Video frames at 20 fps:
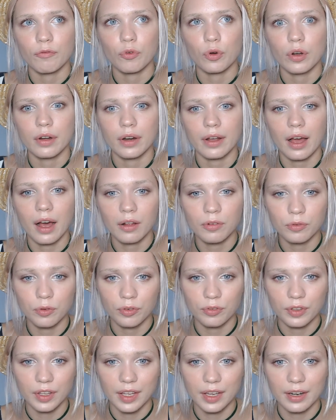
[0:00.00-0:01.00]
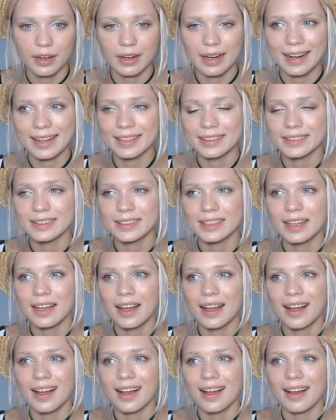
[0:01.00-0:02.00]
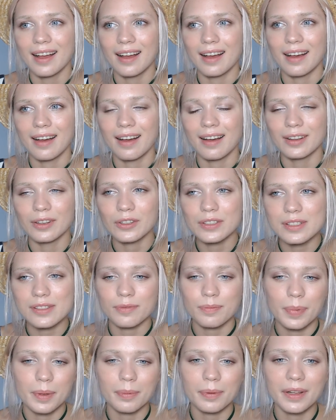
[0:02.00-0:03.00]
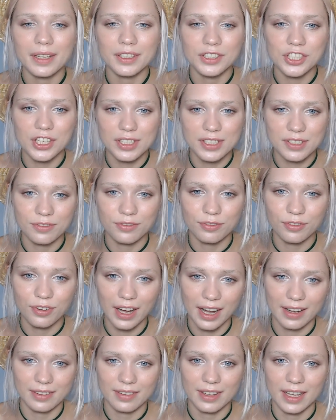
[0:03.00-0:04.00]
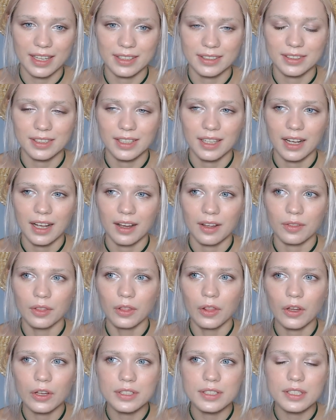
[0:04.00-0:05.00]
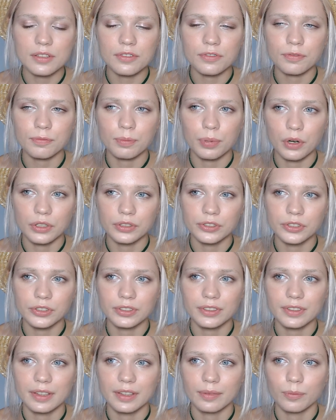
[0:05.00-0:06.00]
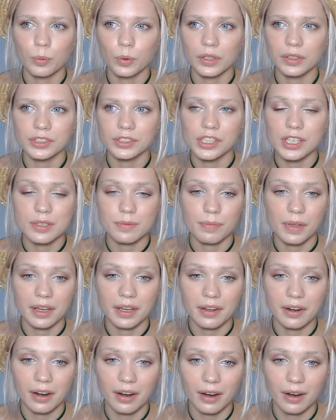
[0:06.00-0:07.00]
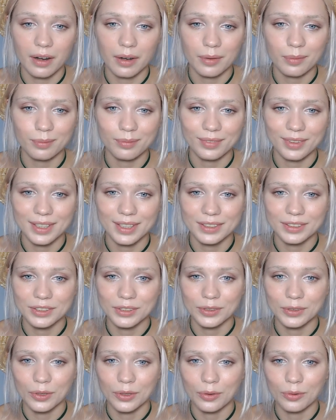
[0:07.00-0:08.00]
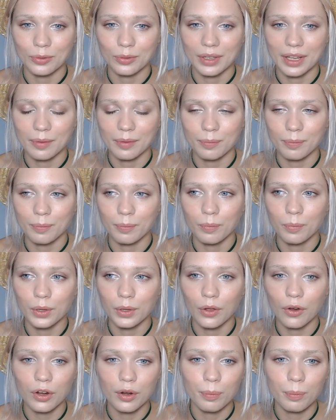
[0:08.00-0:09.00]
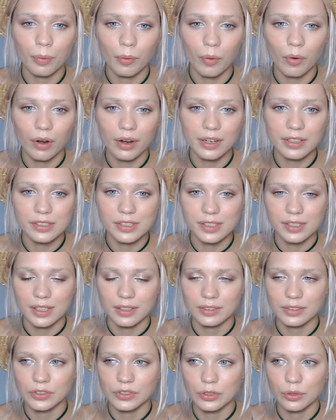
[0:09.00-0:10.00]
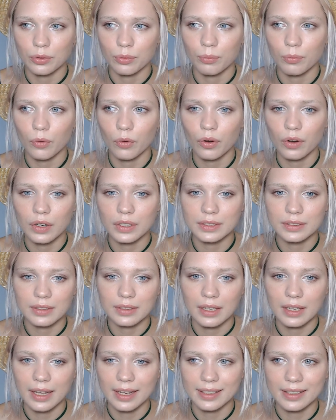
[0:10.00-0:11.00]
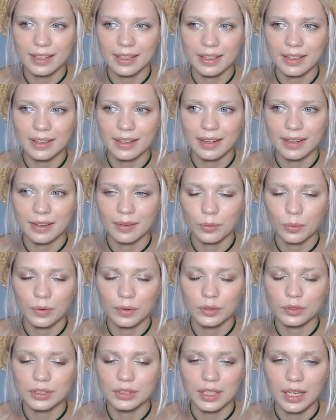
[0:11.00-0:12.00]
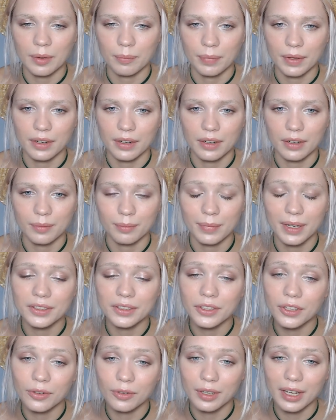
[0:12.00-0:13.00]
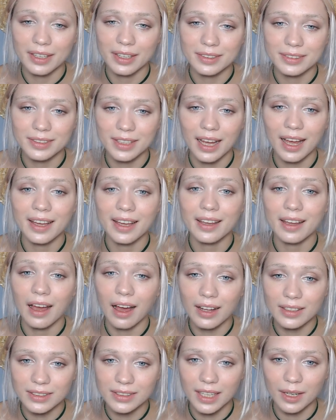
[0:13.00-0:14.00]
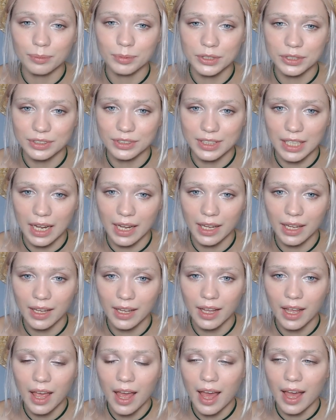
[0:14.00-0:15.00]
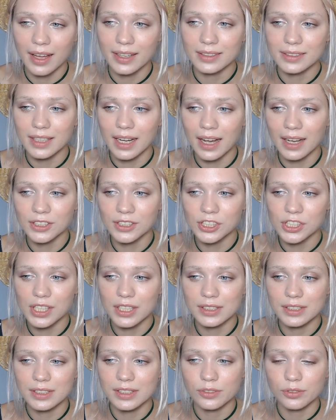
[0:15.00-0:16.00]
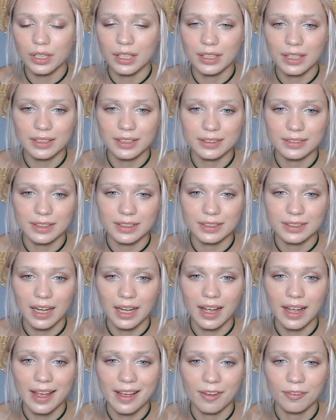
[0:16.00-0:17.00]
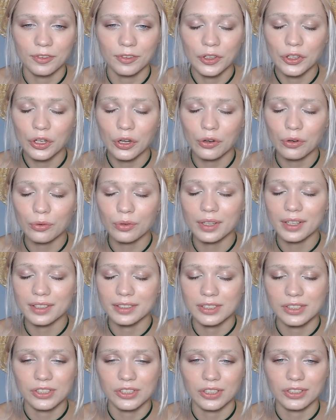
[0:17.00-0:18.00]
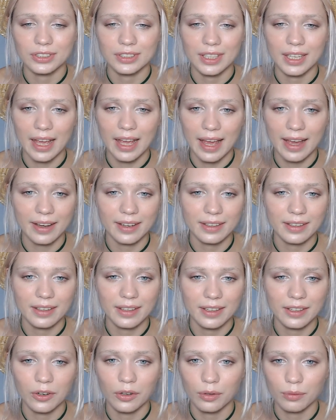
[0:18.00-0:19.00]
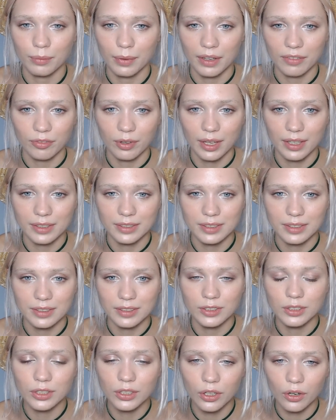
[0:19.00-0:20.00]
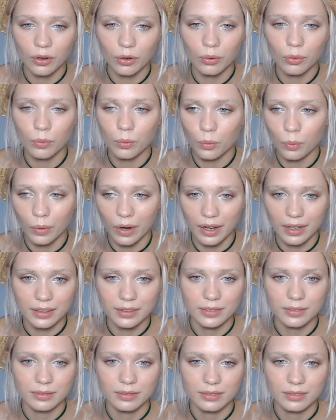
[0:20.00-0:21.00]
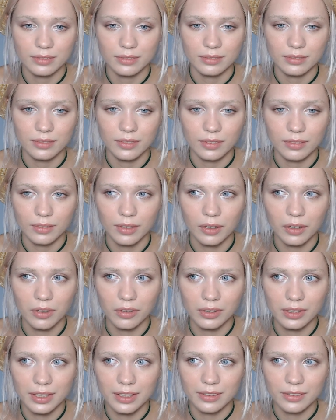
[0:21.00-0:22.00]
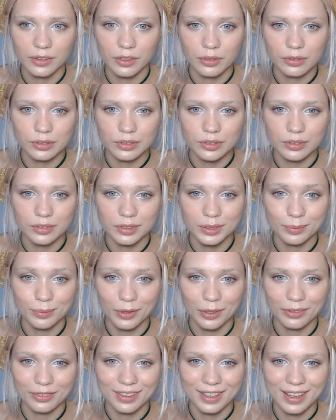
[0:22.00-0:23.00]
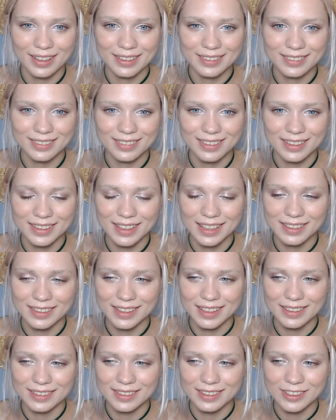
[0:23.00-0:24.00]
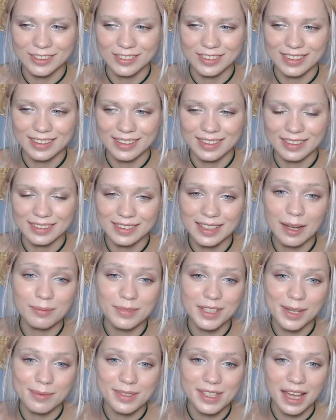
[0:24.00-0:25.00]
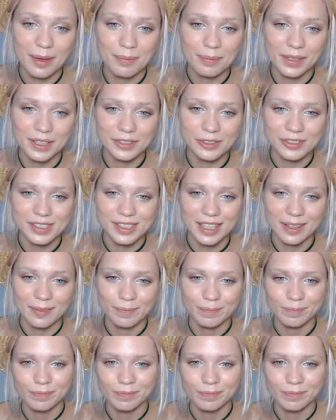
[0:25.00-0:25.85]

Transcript: for half of a year. And uh, lots of people are just afraid that lots of product will just make harm and you know like block pores and so more acne would appear but no guys i got up today and i just realized that i have no cystic acne on my face no one only those small guys that i just really sometimes happy to see